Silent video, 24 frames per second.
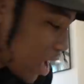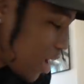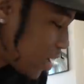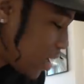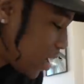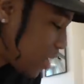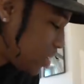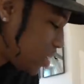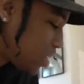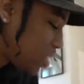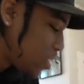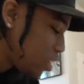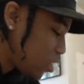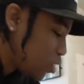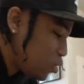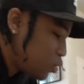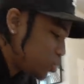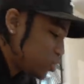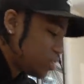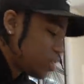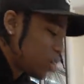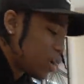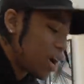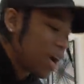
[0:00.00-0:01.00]
got the
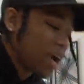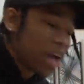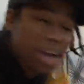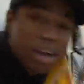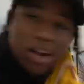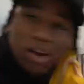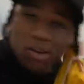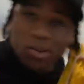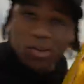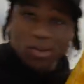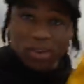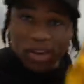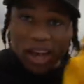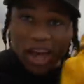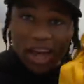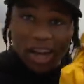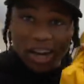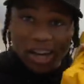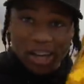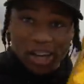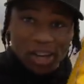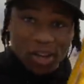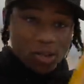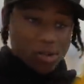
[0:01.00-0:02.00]
clothes, y'all. I got a whole lot
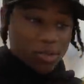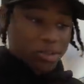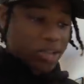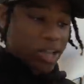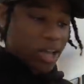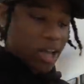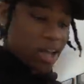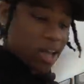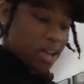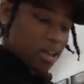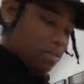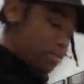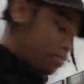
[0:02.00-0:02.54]
of clothes. I got